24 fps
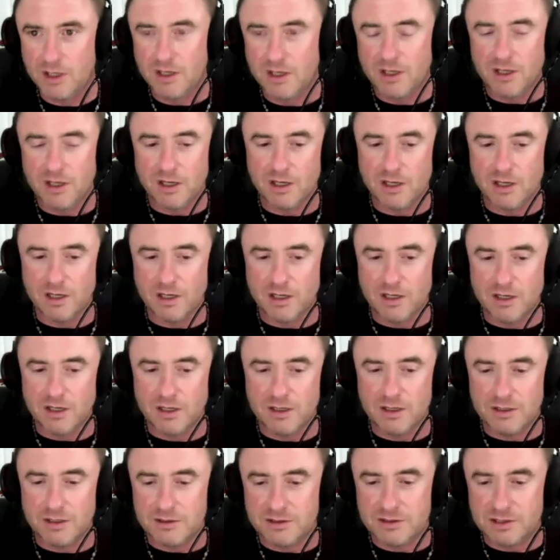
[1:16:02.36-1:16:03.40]

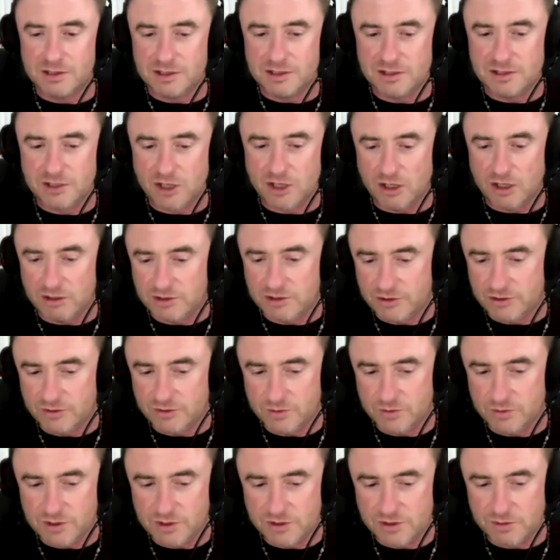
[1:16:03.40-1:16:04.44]
Uh, in this culture,
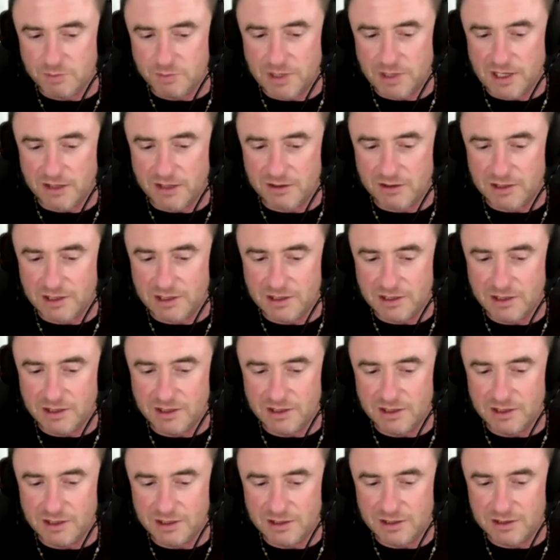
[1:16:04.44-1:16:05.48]
which
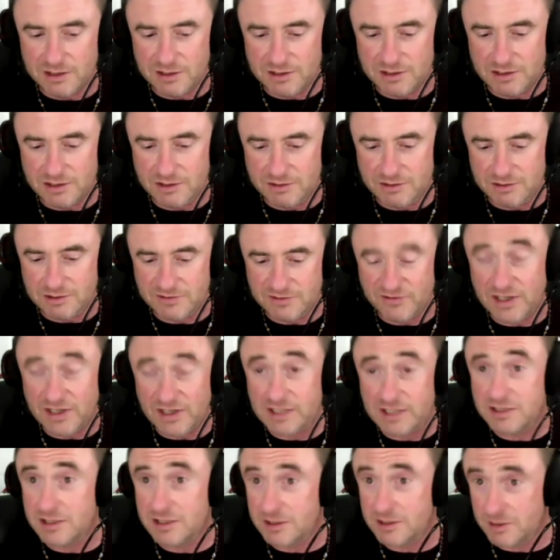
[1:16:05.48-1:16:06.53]
apparently is, you know, is
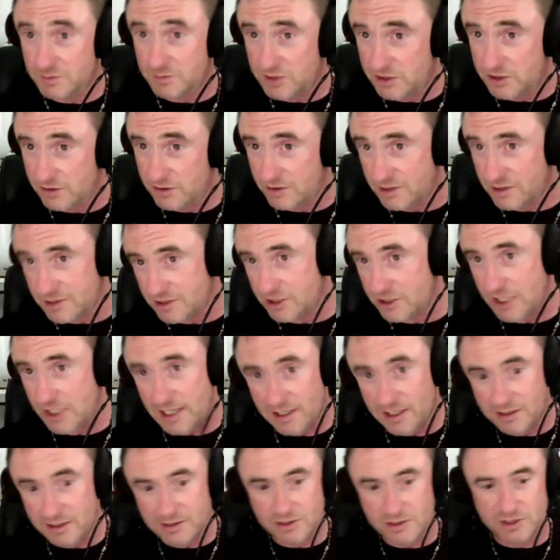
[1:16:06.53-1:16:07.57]
facing some serious
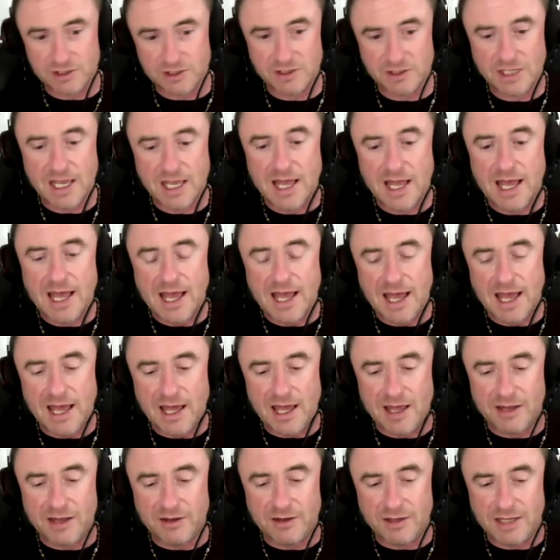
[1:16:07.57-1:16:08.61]
challenges,
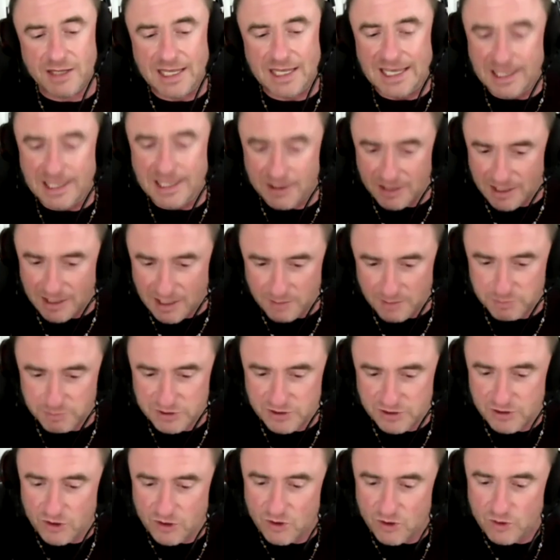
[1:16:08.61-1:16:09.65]
and in the
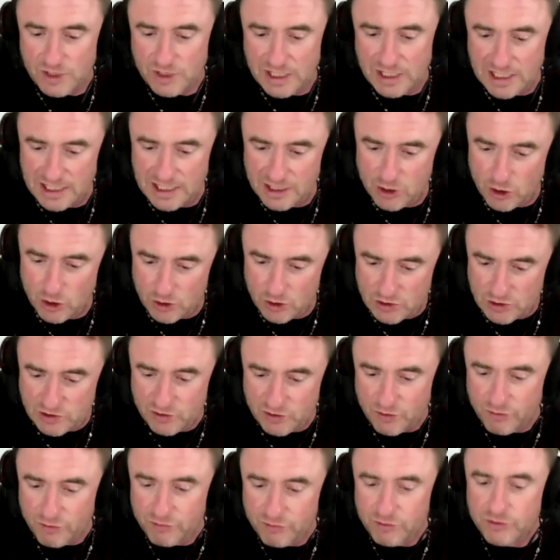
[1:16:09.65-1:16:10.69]
episode, he
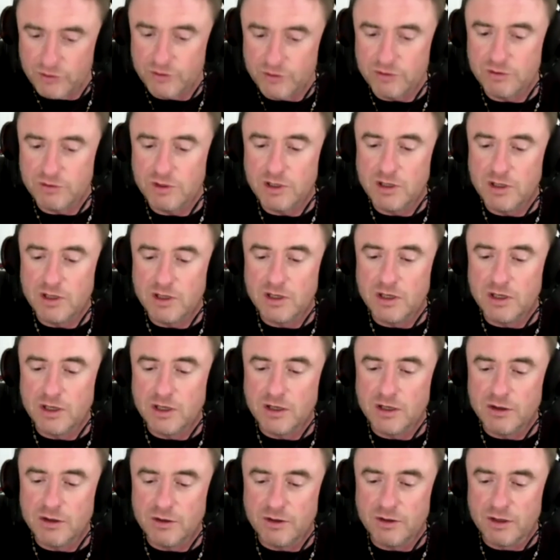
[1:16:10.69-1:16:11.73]
goes through
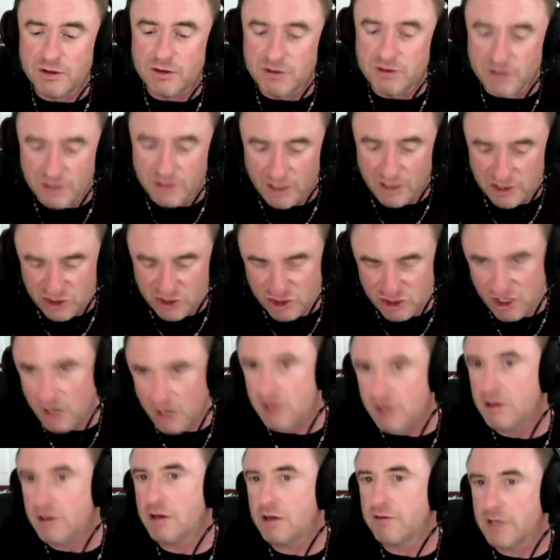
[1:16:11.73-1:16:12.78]
the, a
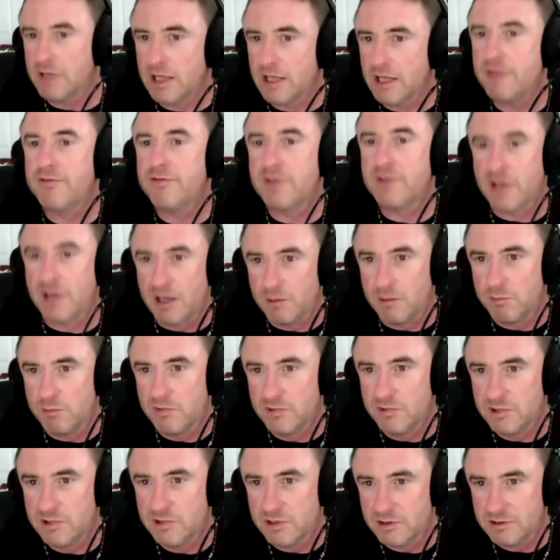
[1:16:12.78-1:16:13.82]
chunk of a lifetime.
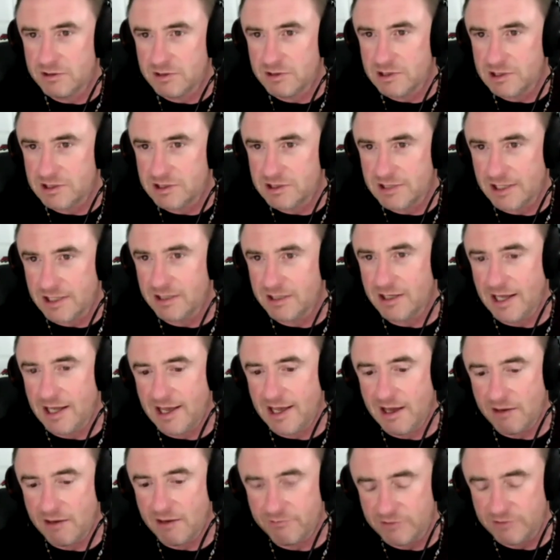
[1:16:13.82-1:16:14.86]
The the second
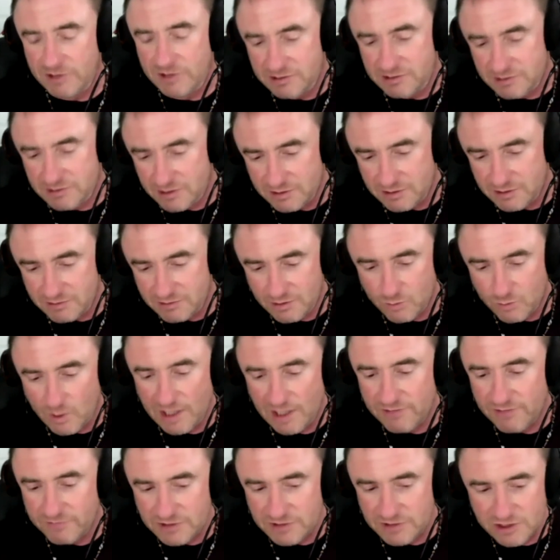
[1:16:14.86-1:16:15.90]
half, he has a, a
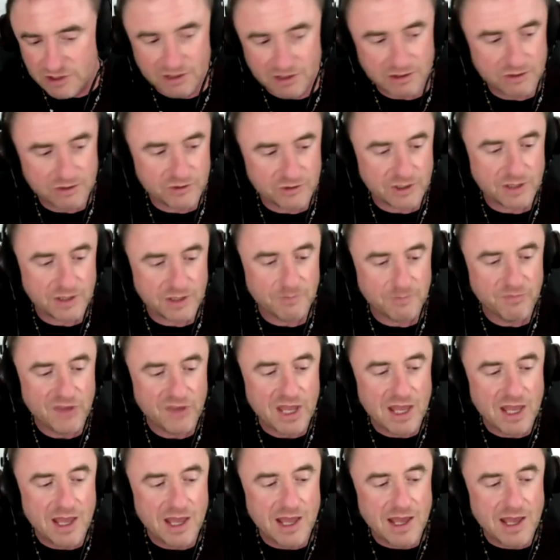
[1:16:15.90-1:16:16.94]
wife and children,
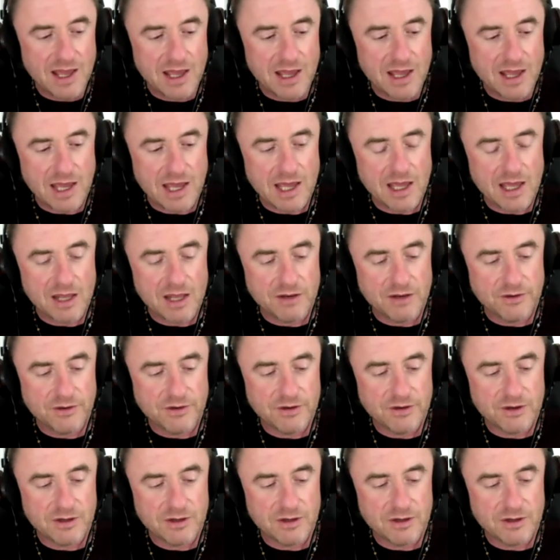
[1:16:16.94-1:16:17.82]
and